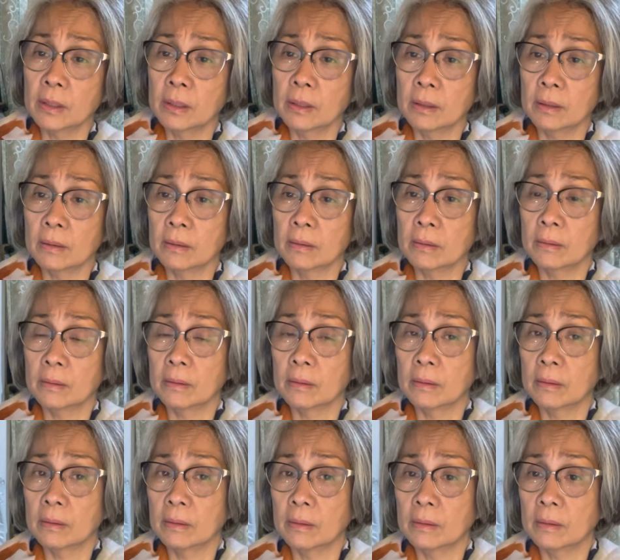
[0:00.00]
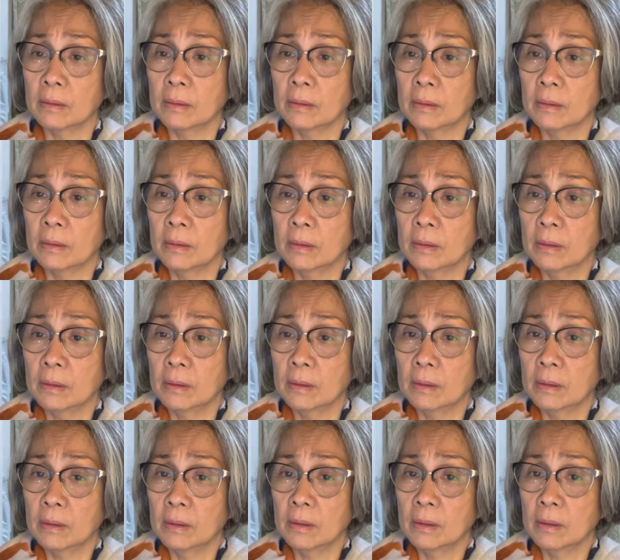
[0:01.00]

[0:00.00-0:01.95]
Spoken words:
(no one is talking)